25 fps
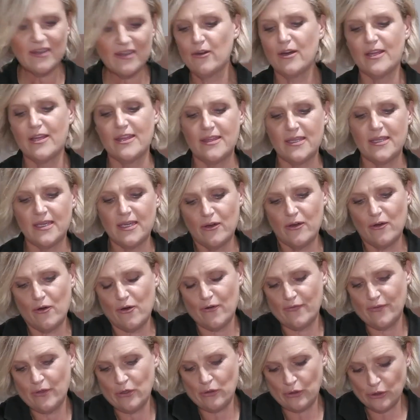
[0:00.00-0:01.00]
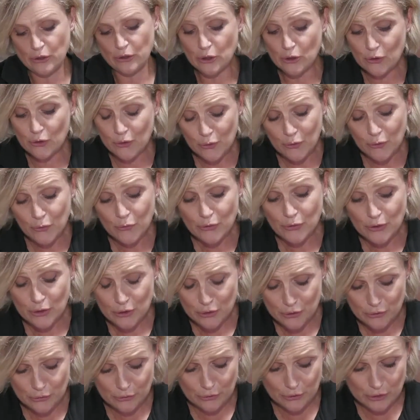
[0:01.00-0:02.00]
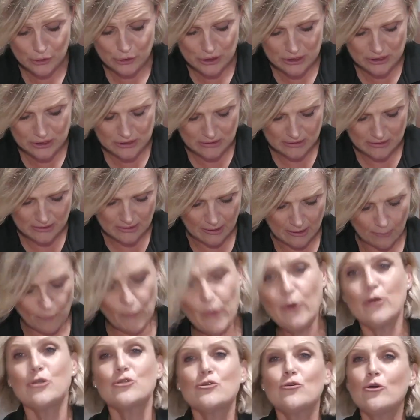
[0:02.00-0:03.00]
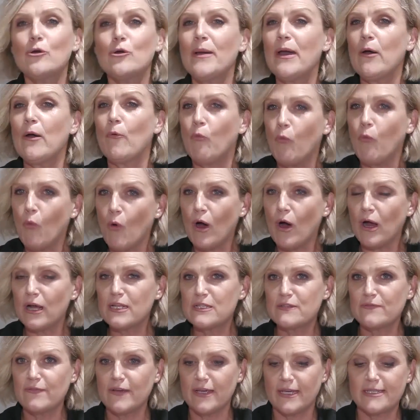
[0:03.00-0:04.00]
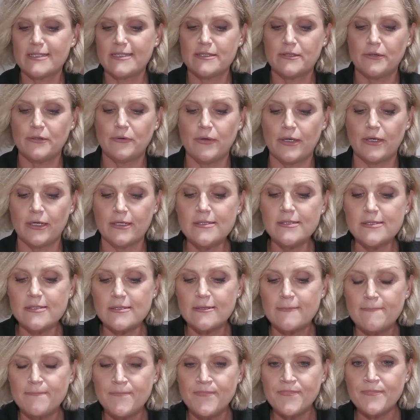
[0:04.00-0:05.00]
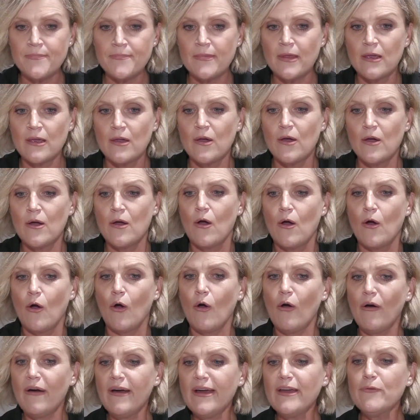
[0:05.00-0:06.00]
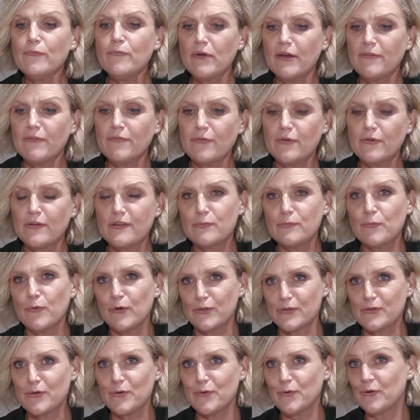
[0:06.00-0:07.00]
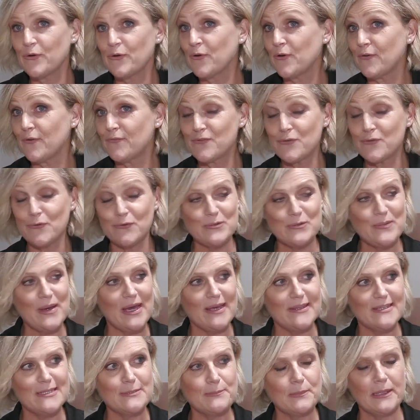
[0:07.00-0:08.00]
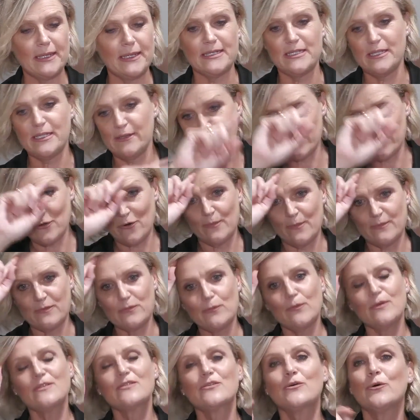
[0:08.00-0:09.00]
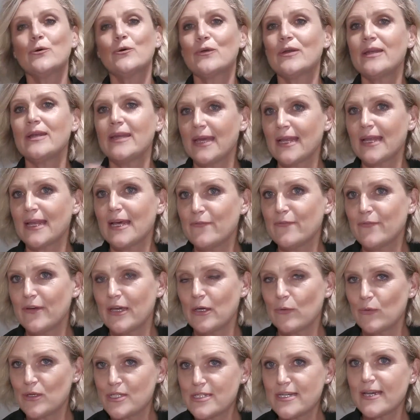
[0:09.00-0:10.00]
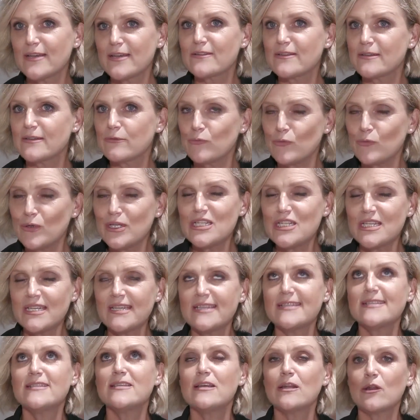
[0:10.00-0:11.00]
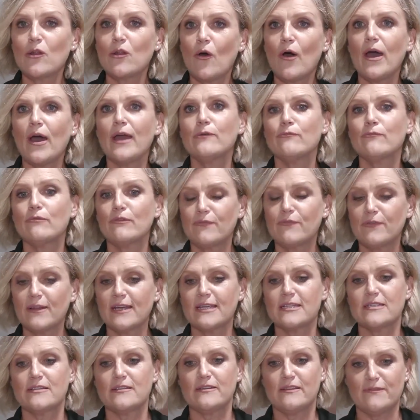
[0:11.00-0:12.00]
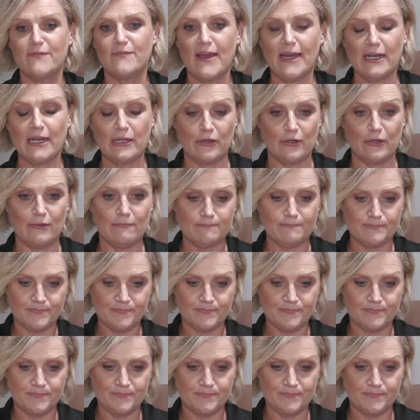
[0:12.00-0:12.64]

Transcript: I think of, you could use, and when I talk about whites for exteriors, I reference what's called, and I've talked about this plenty of times, what's called an LRV, which is the light reflectance value.